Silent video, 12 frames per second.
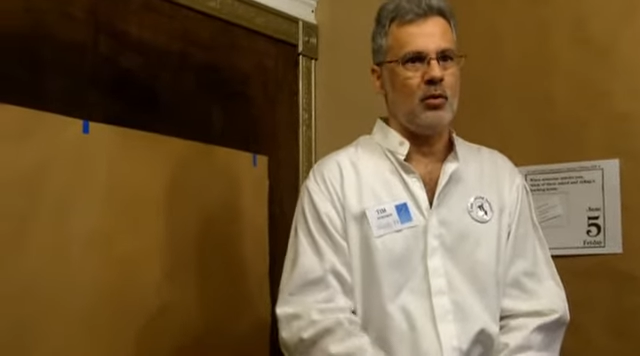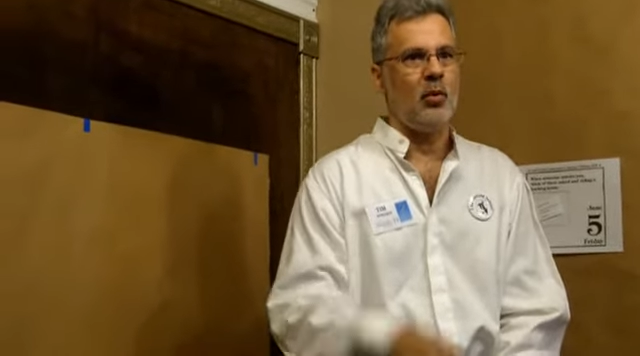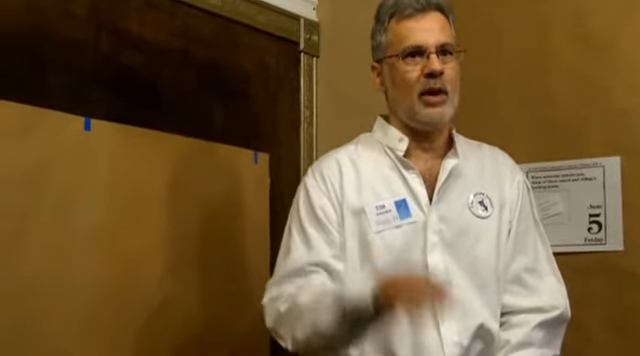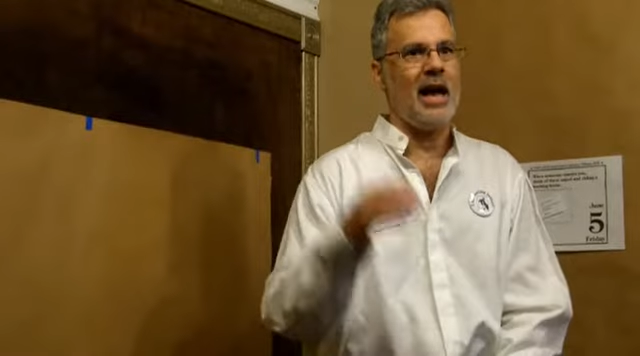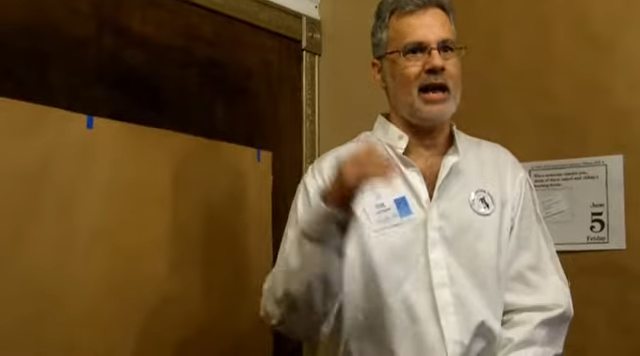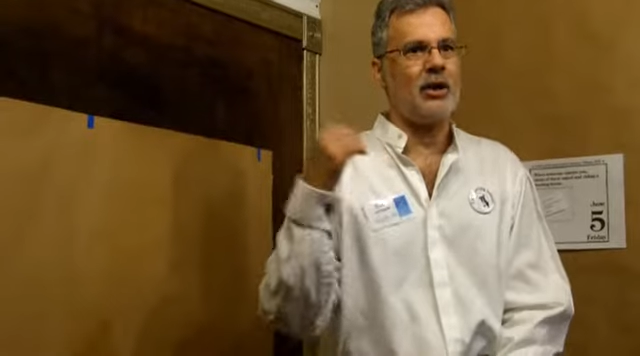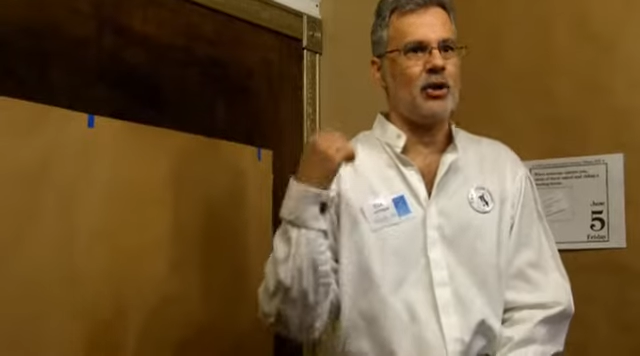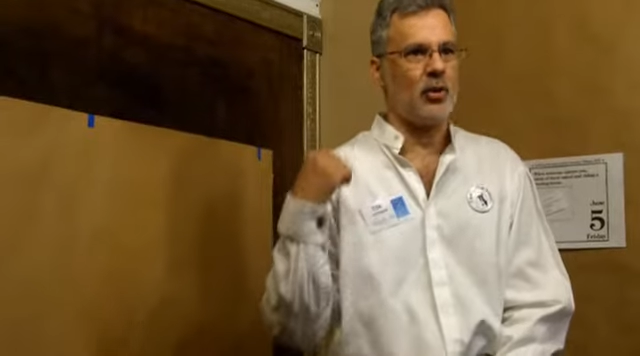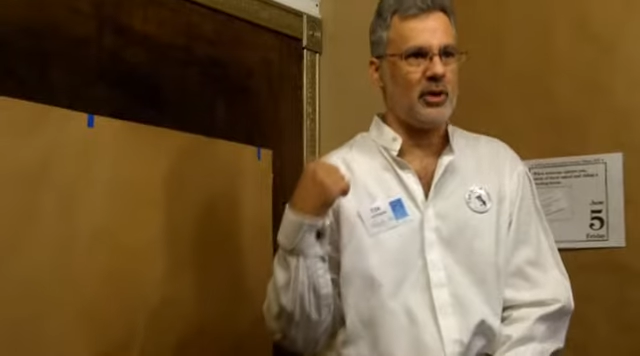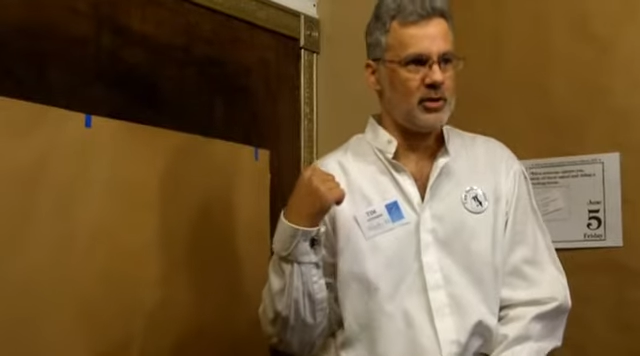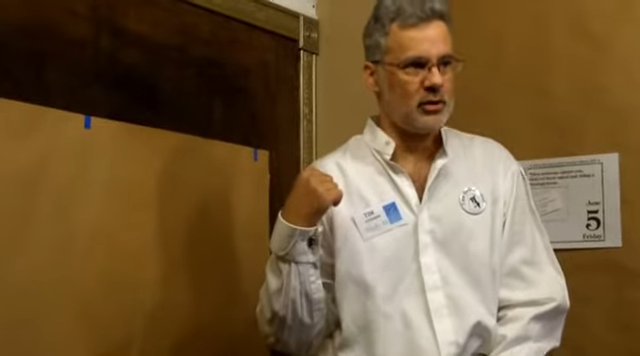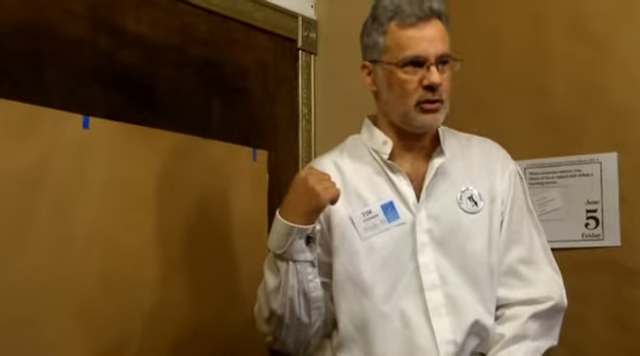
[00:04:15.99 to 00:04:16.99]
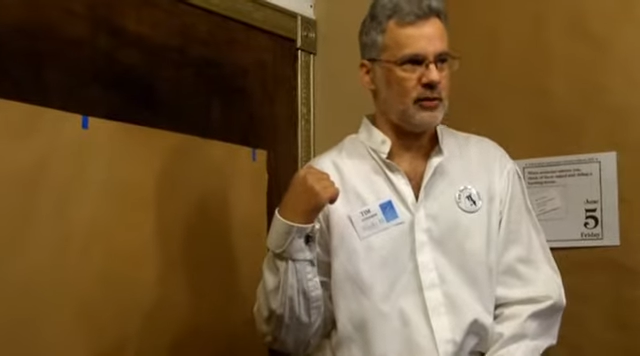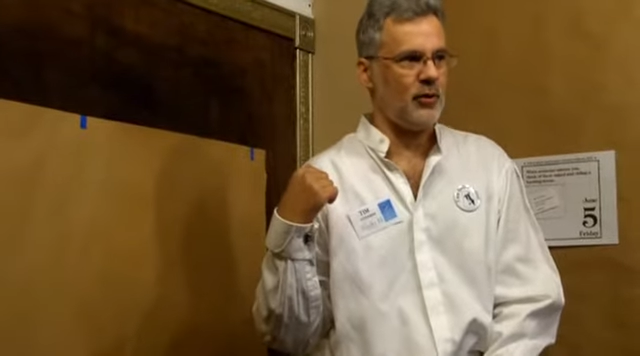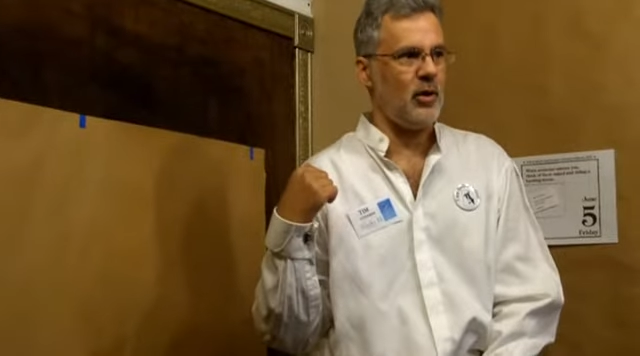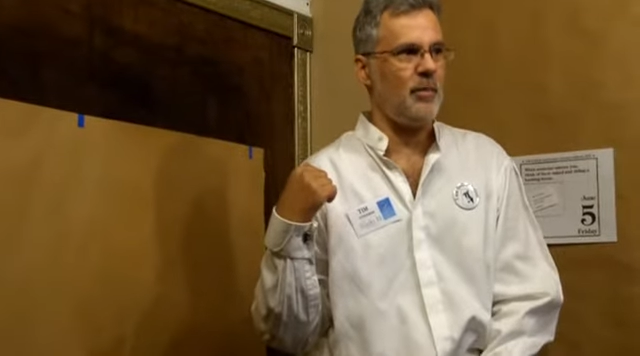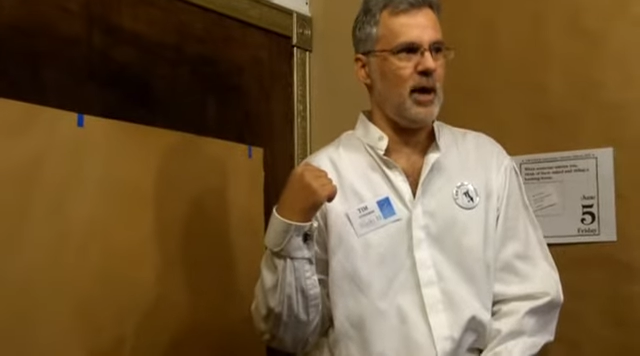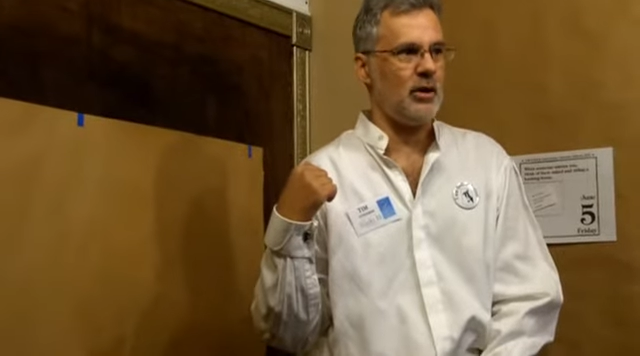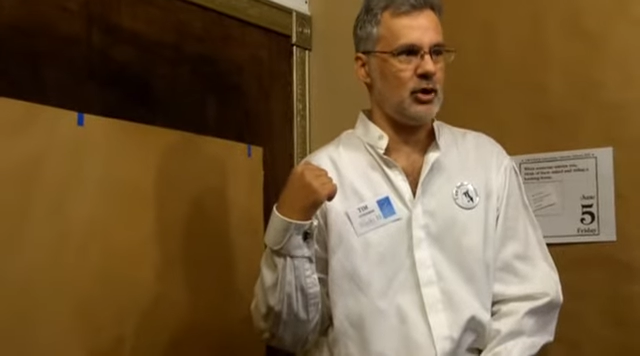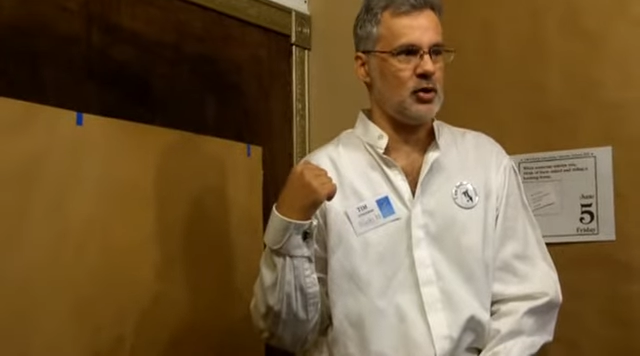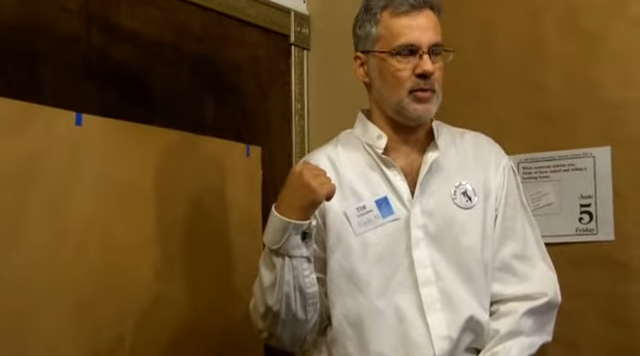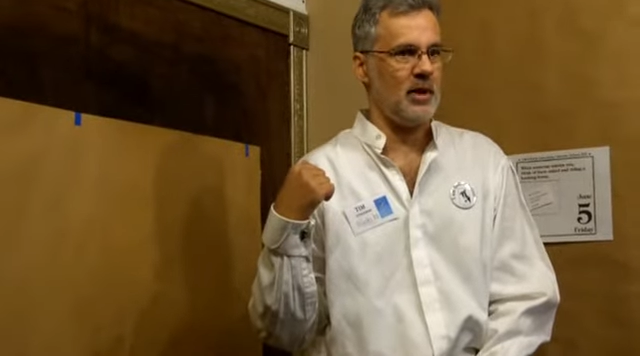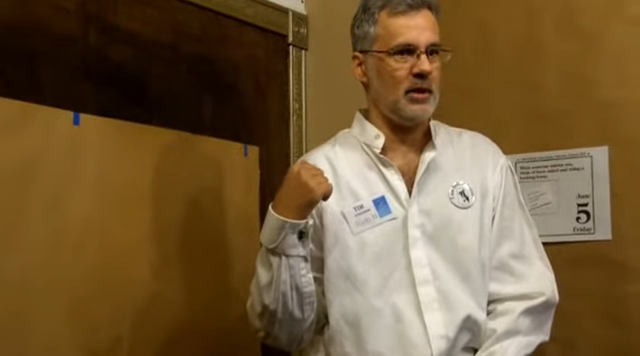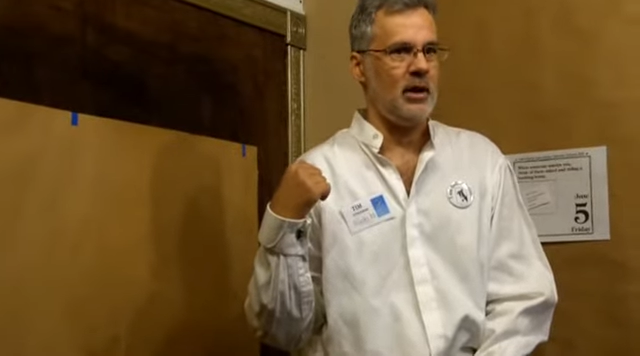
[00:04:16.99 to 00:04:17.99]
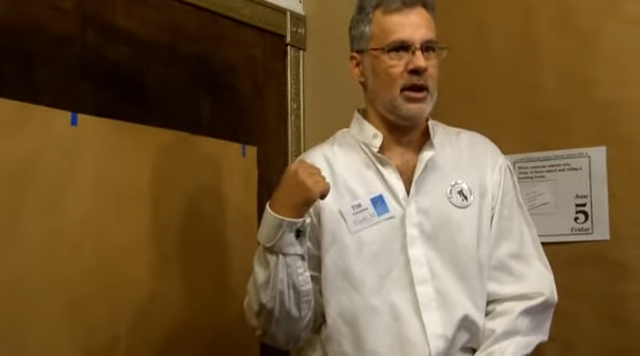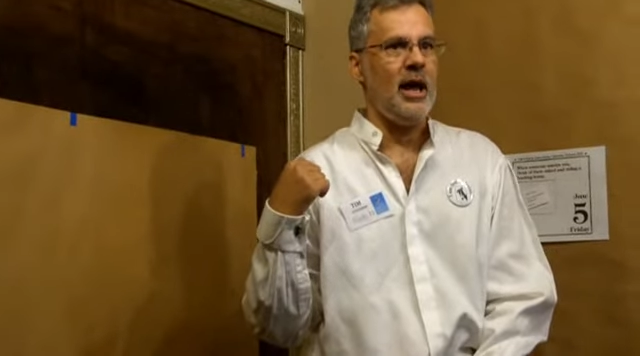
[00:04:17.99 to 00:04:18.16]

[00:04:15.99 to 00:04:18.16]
we added crystals for embellishment,